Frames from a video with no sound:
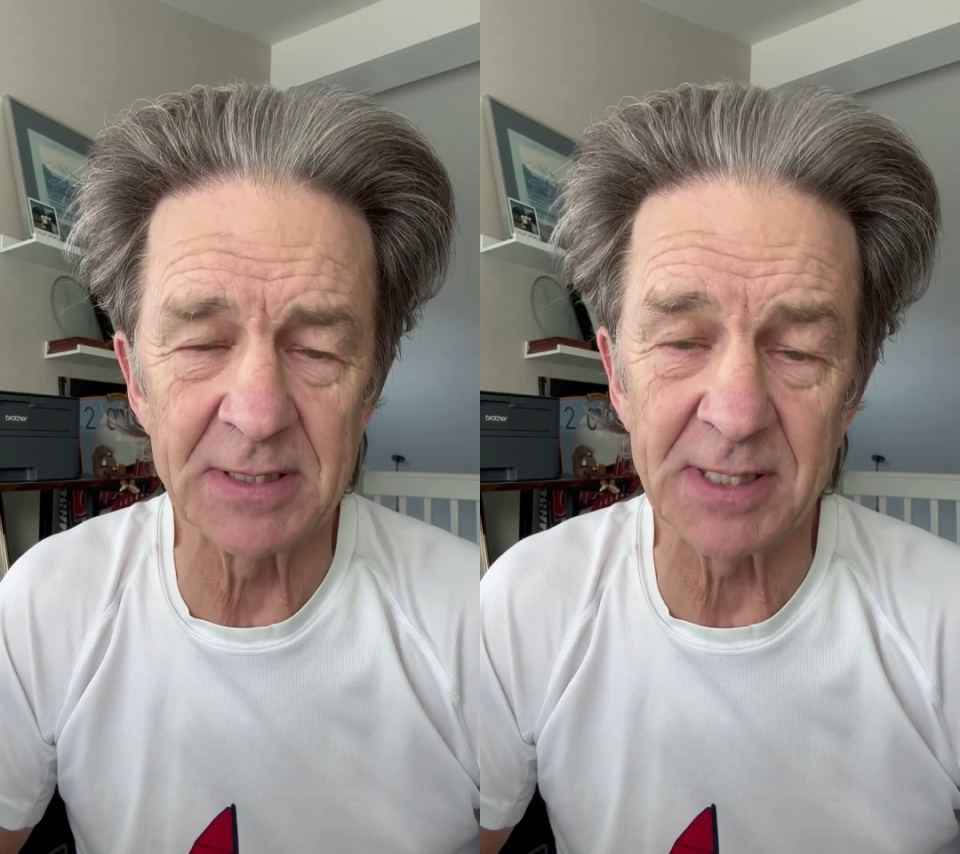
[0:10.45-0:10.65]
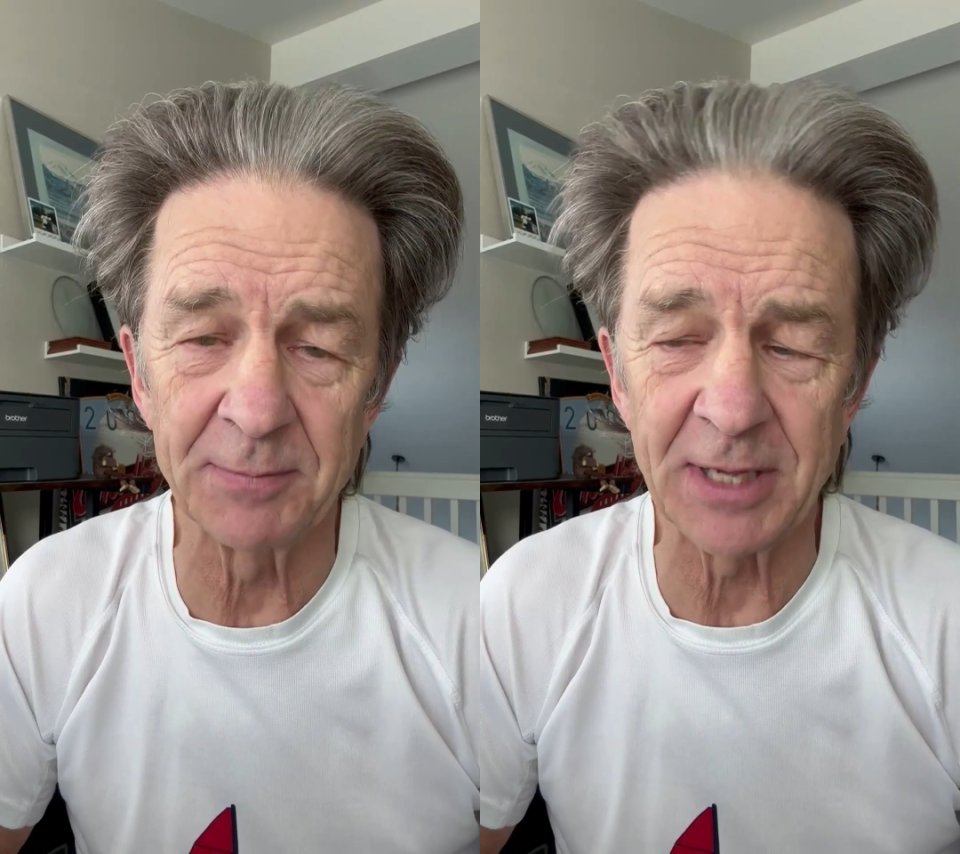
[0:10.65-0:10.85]

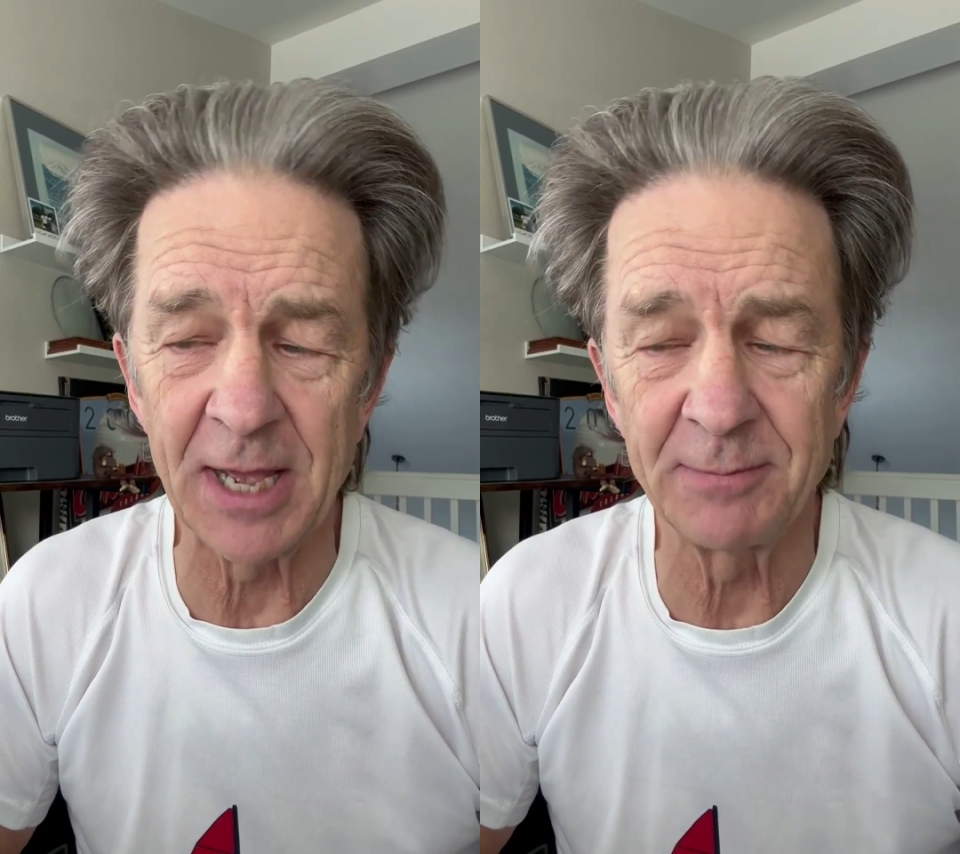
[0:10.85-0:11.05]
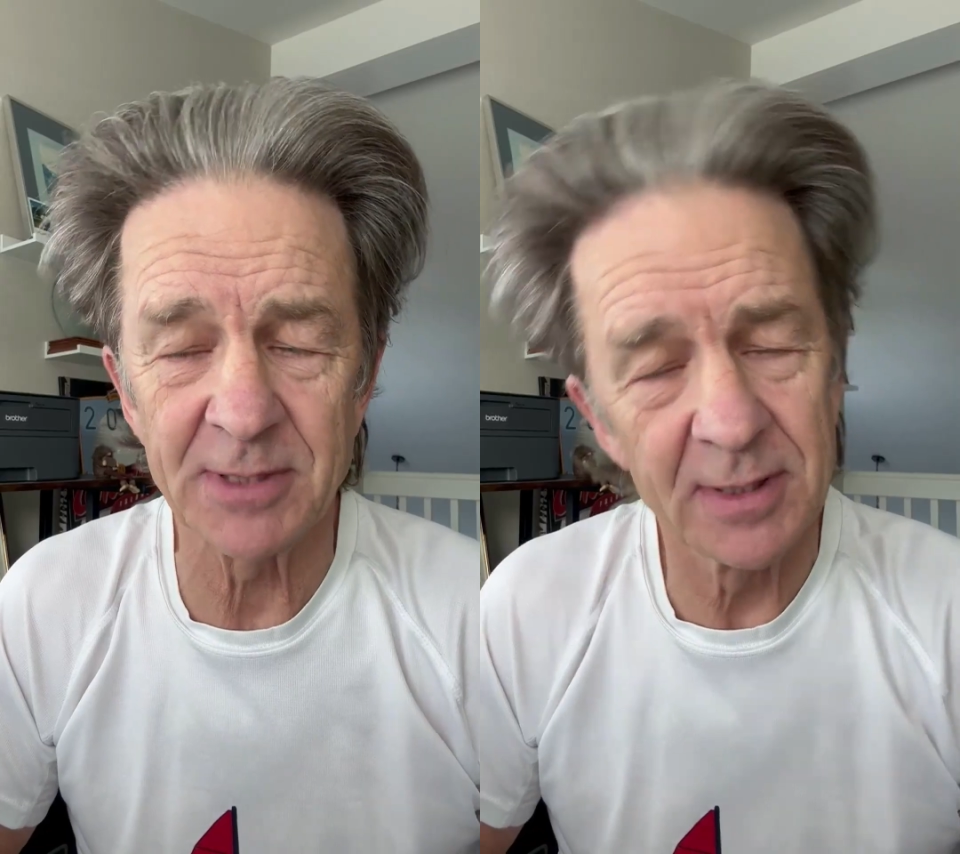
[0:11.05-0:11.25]

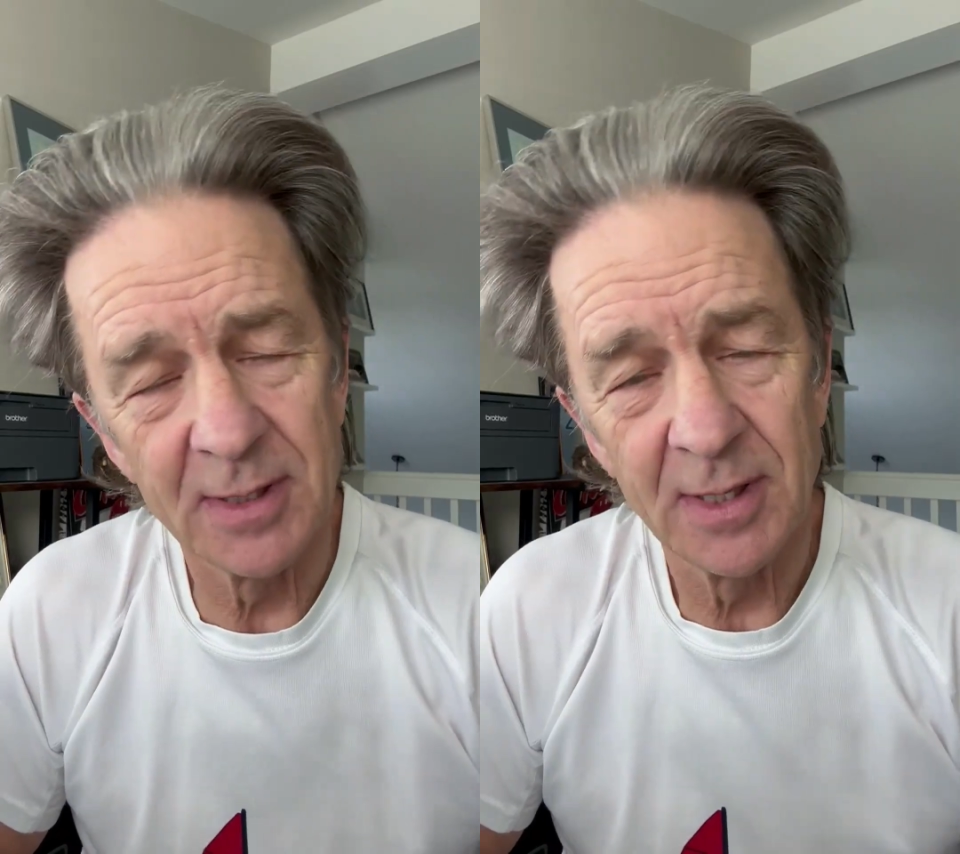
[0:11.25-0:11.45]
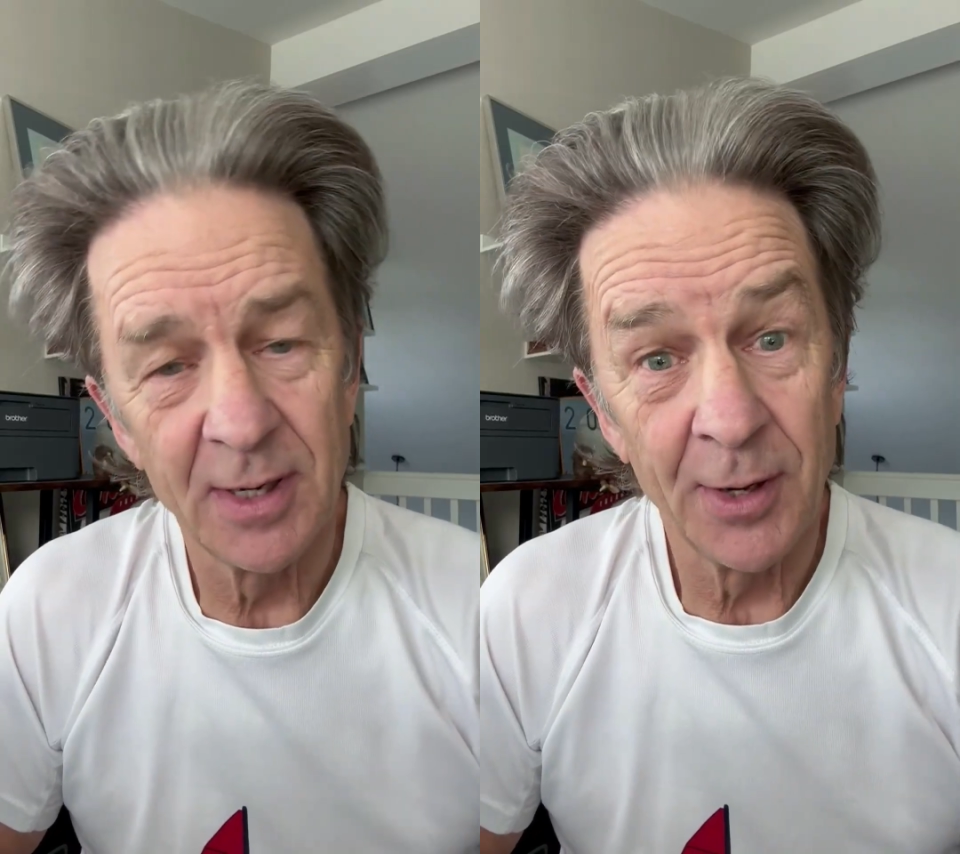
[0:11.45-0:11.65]
sometimes
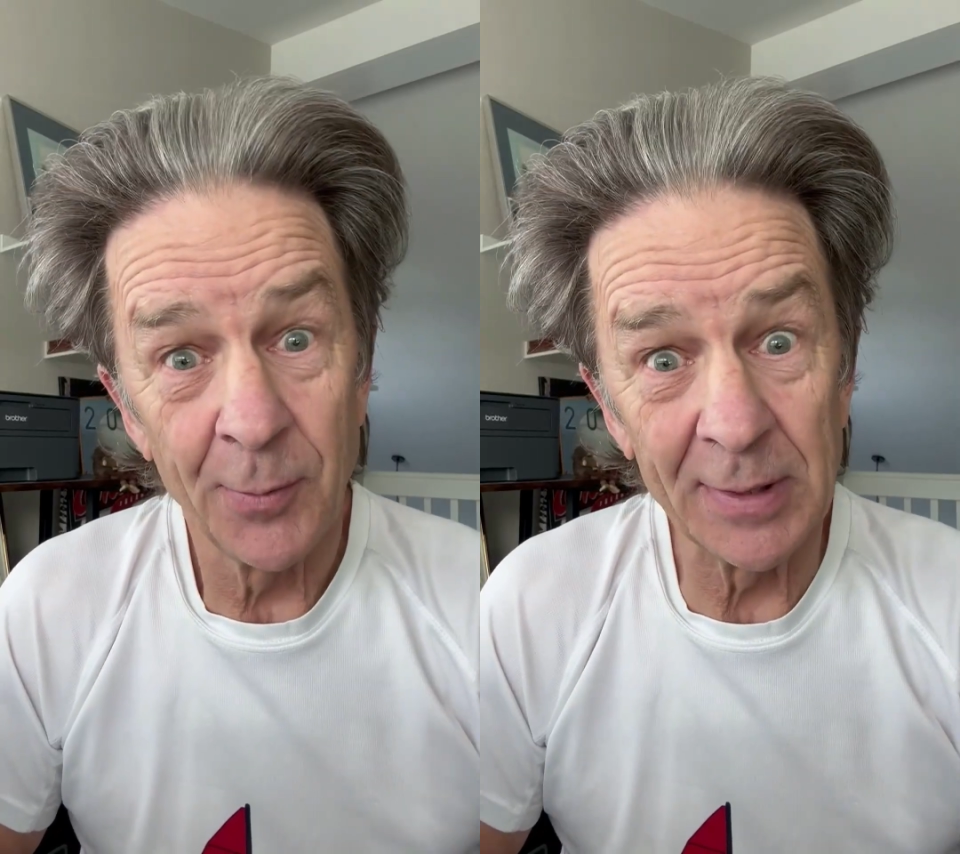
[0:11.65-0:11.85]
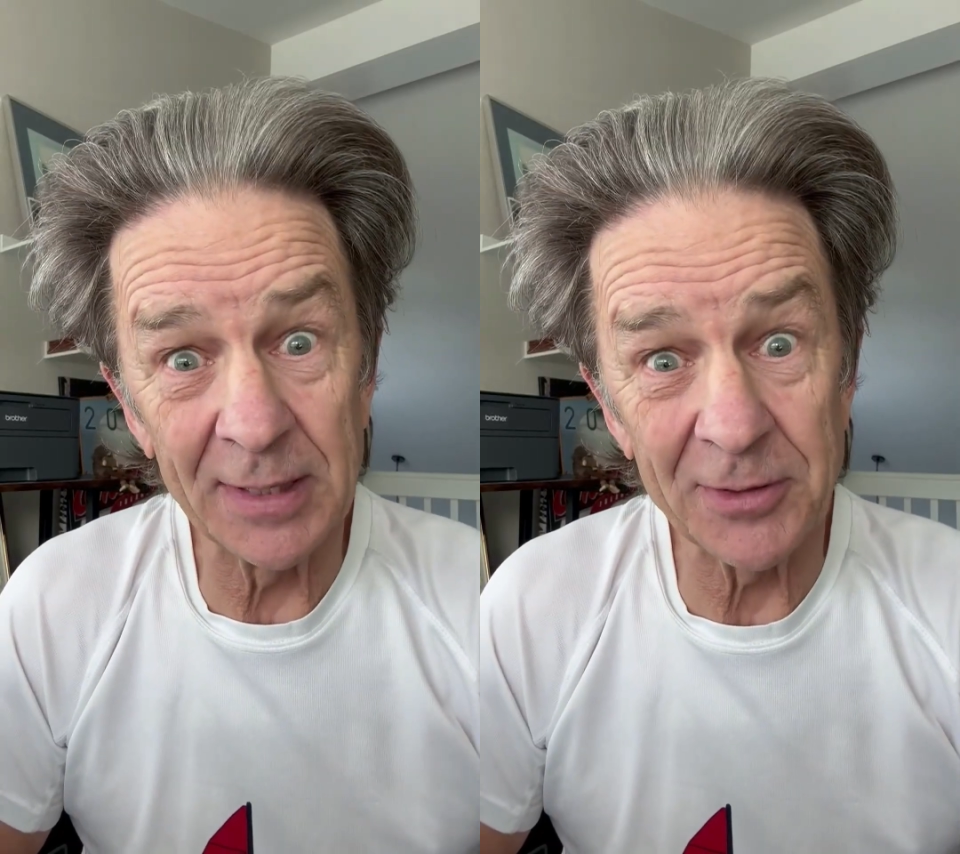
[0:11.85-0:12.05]

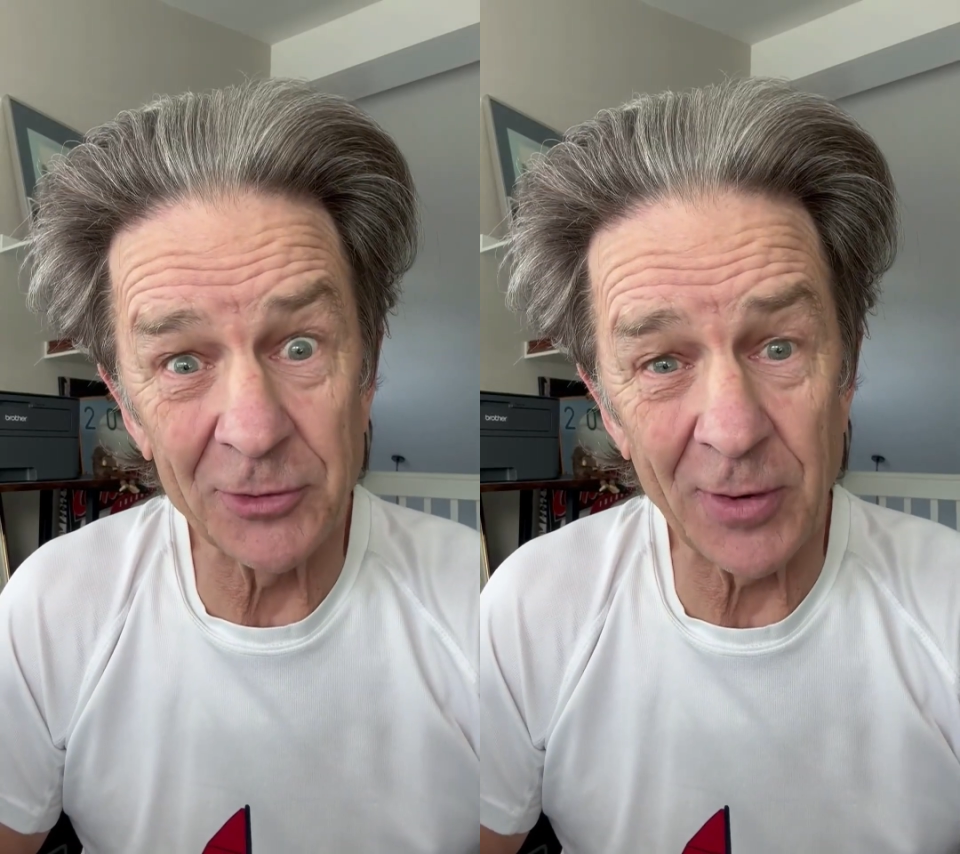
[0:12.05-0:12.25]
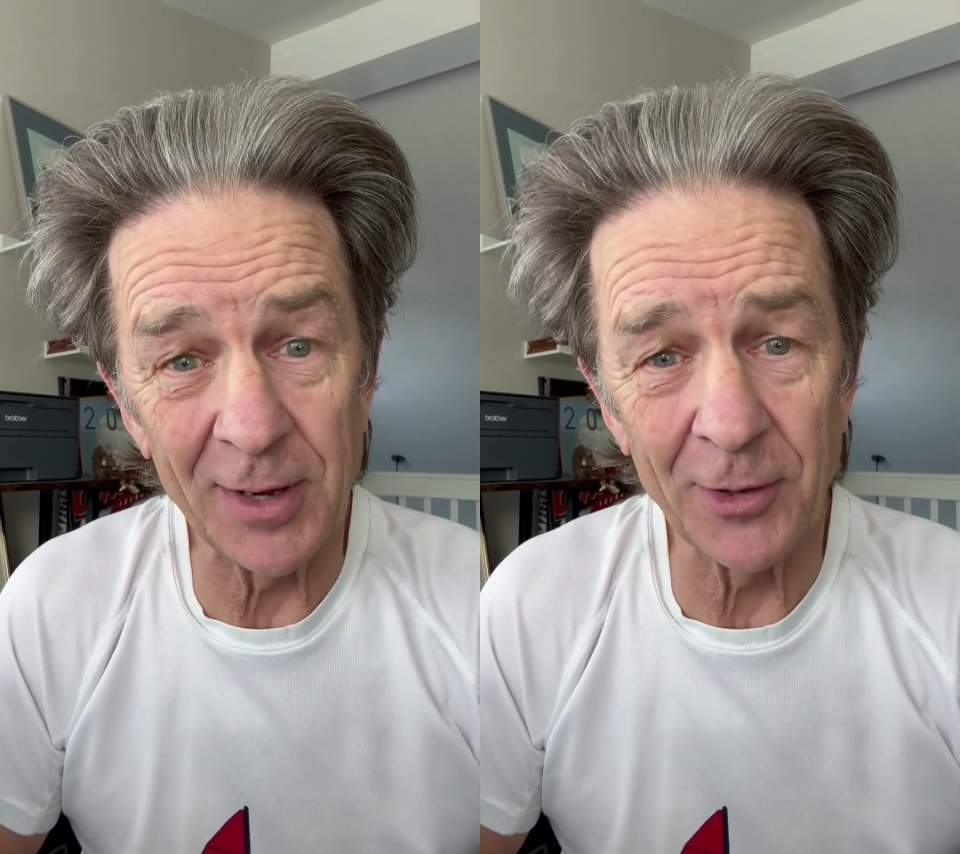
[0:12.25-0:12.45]
we let the
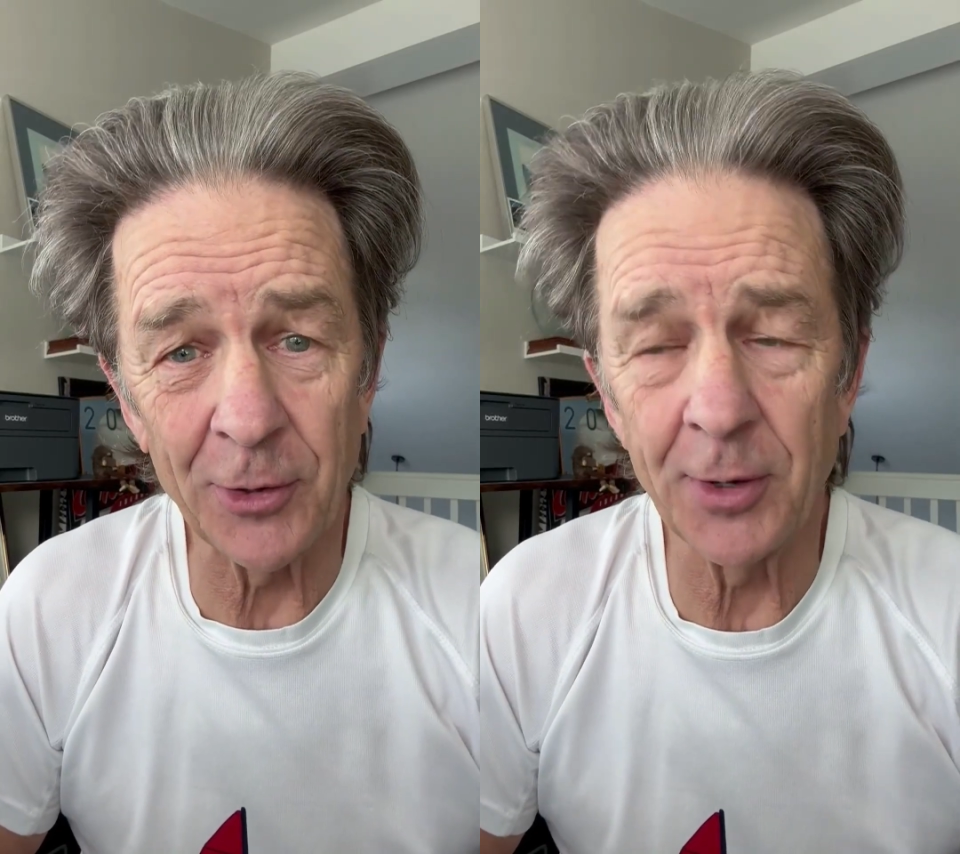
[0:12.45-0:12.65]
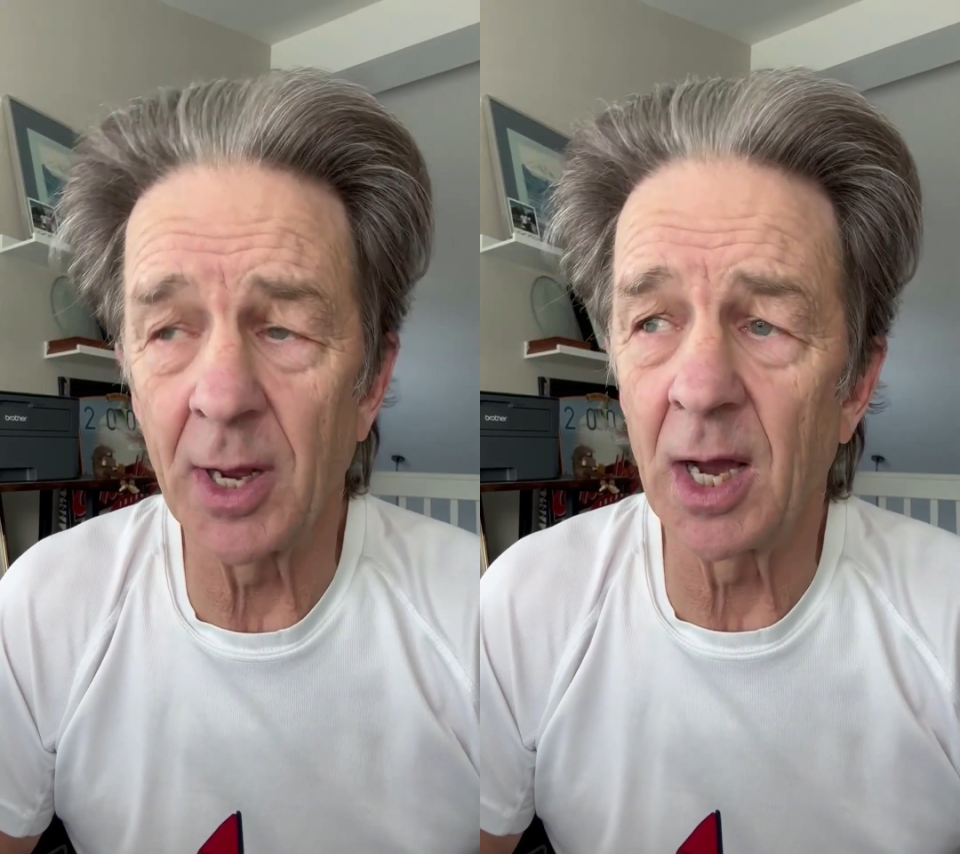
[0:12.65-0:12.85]
trailer